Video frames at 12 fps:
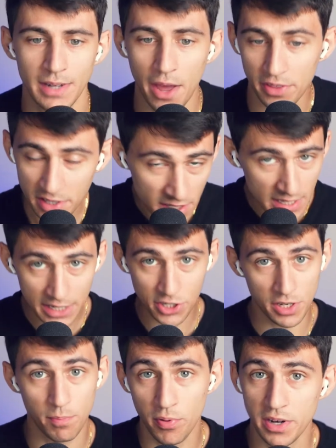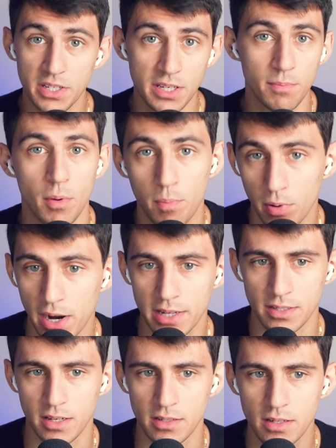Now, this is actually a pretty simple
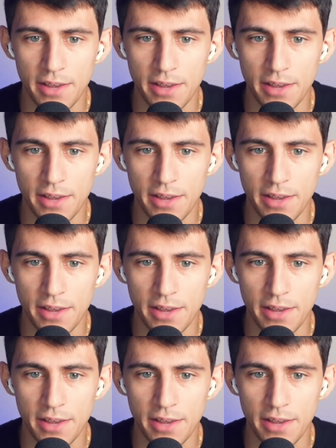process.